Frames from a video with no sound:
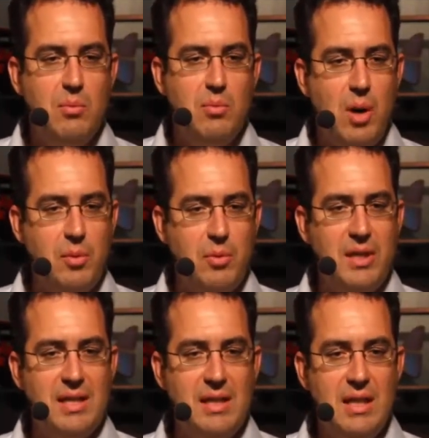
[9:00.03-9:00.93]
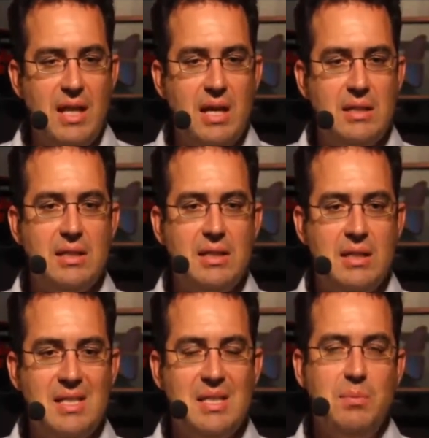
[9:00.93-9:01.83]
probably did not
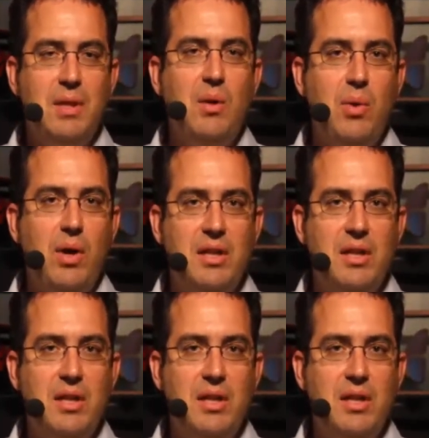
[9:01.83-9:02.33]
display well